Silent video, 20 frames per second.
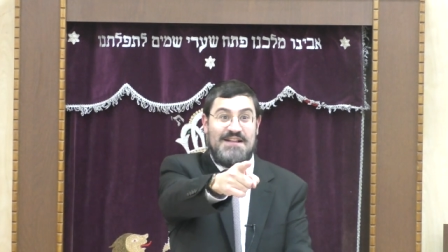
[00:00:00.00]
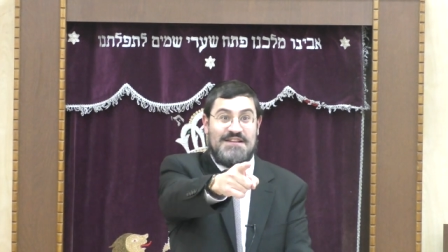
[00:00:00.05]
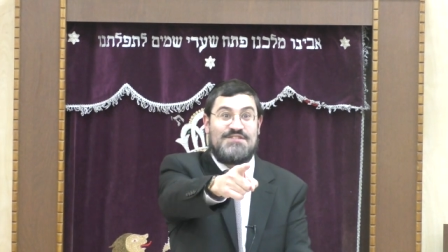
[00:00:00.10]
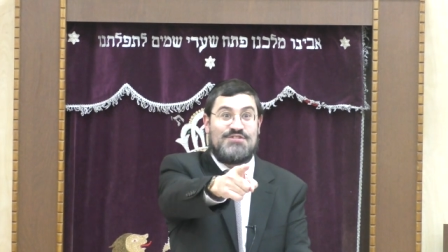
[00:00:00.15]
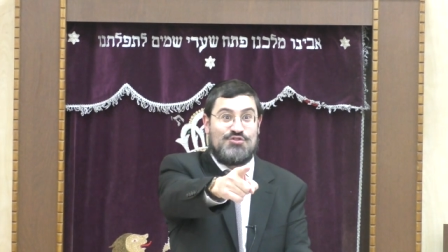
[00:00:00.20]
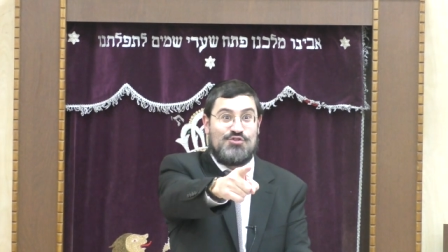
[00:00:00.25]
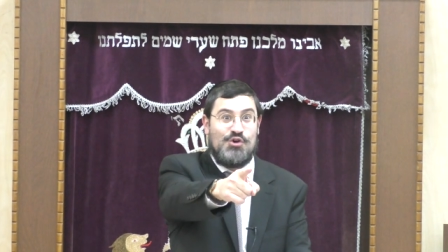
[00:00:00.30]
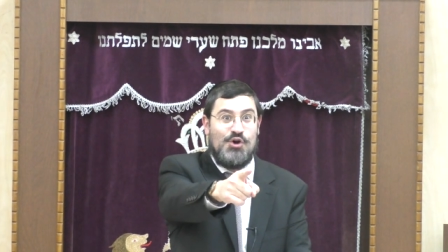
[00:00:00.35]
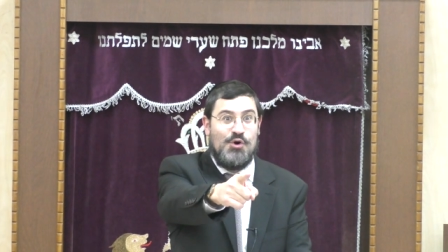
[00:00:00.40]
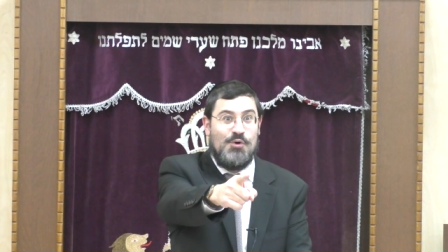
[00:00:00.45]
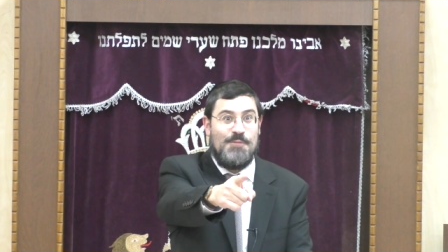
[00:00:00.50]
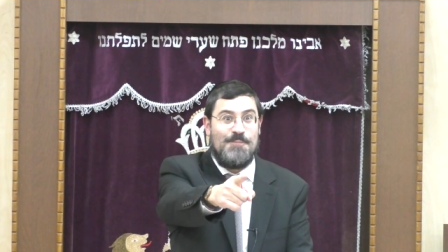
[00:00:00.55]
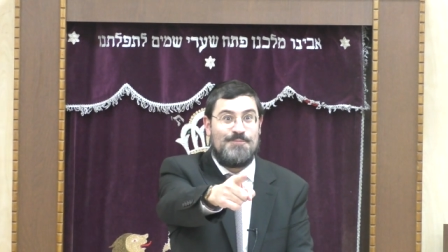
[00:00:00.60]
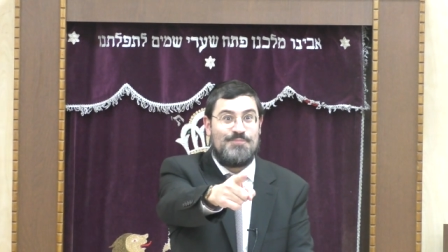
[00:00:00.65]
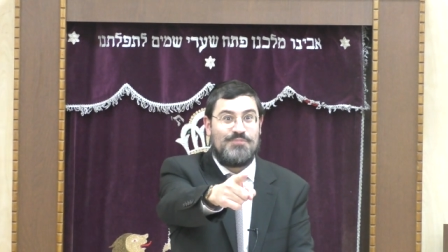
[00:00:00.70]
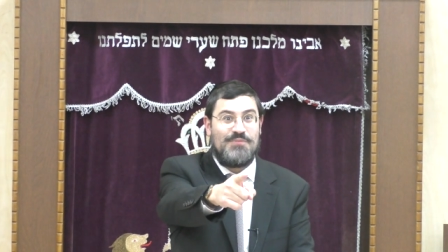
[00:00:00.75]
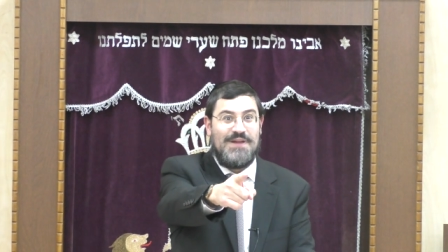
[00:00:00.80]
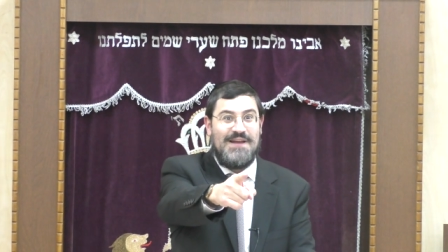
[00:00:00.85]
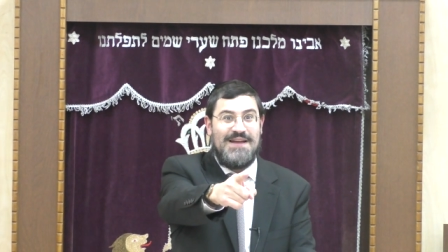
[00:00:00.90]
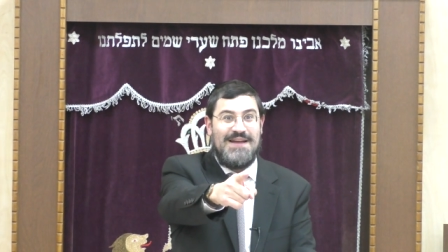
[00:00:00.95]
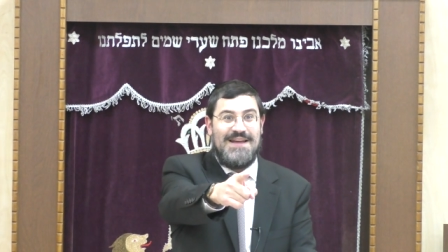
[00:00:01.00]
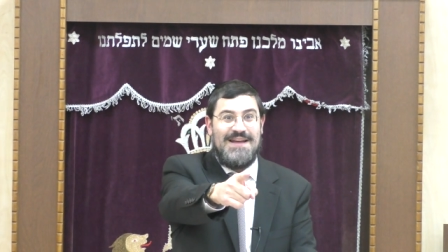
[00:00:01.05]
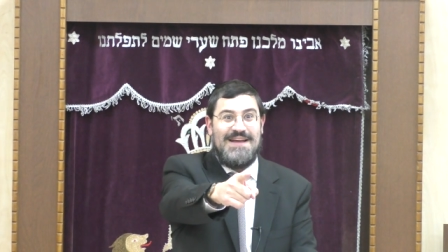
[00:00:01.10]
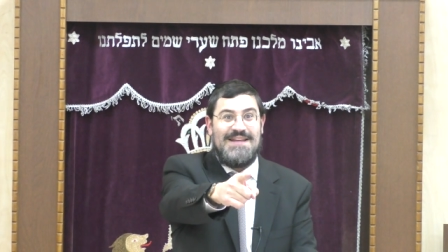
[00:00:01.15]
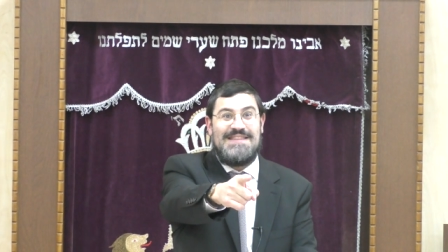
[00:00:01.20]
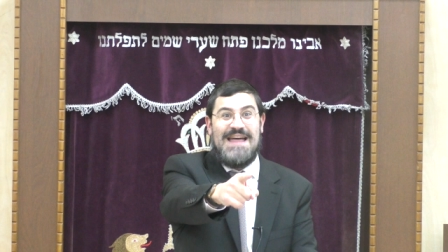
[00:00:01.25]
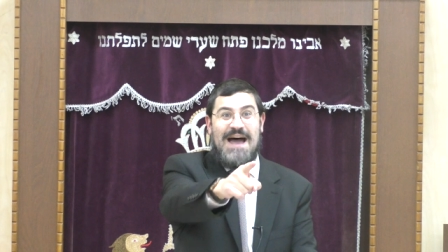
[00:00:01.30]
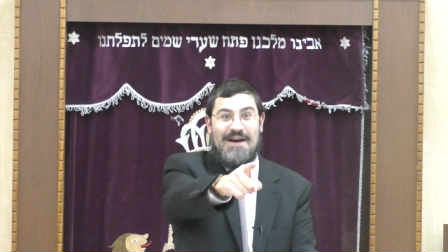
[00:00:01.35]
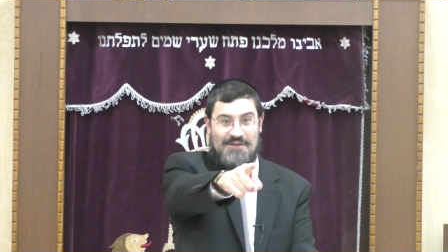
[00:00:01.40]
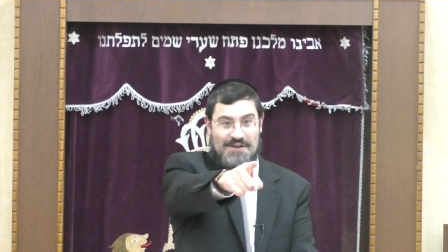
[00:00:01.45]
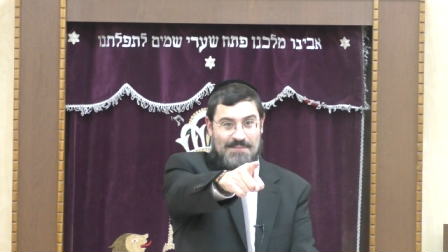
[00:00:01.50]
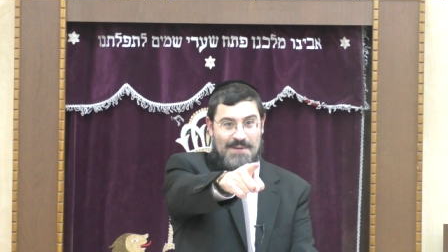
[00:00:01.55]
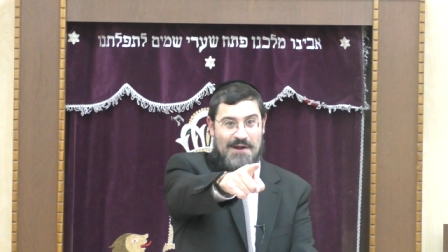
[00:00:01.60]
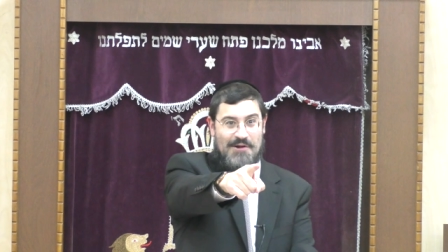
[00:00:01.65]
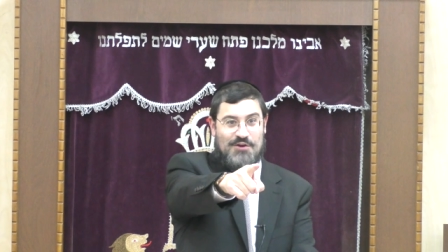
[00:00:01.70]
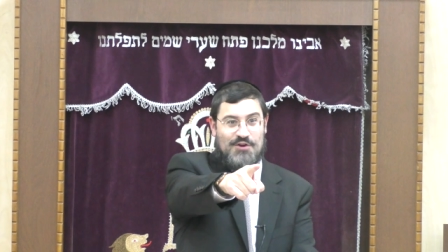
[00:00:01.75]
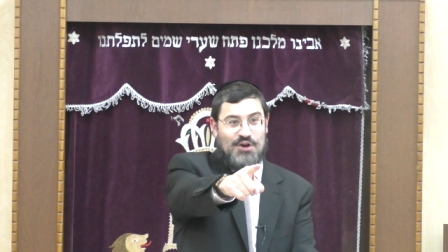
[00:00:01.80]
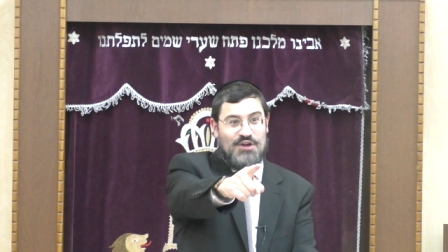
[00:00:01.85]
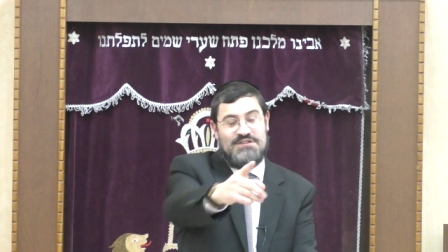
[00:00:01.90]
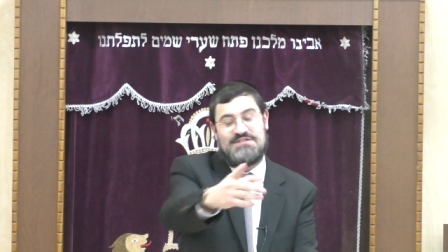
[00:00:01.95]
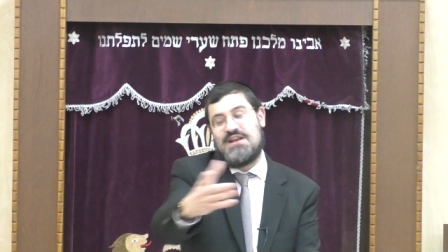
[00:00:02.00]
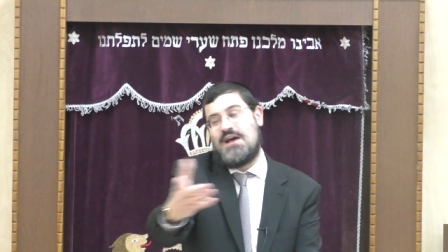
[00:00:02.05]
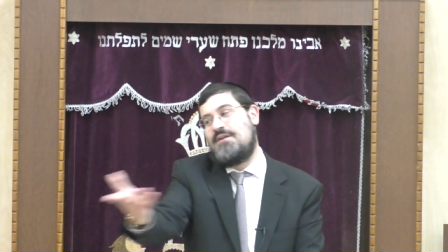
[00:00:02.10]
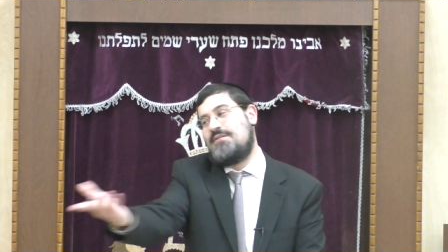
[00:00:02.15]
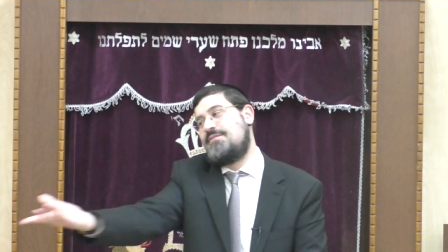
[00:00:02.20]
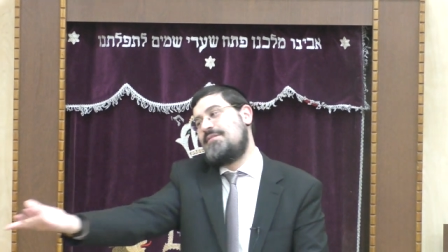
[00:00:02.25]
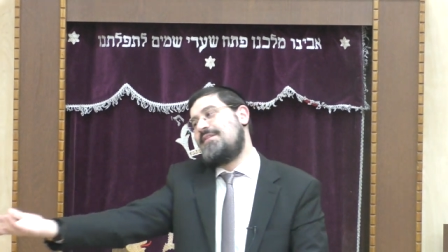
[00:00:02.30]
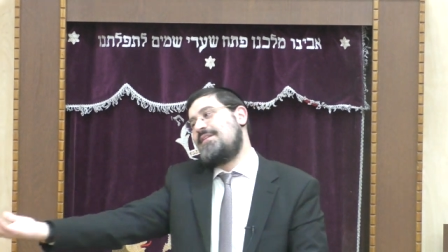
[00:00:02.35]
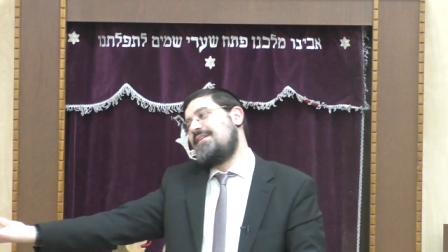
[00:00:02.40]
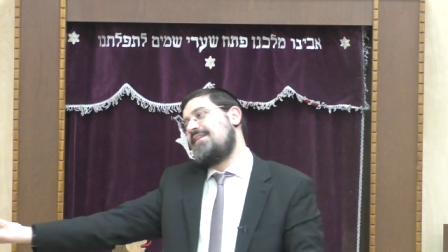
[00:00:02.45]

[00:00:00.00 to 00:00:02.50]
It's true? They have in America also?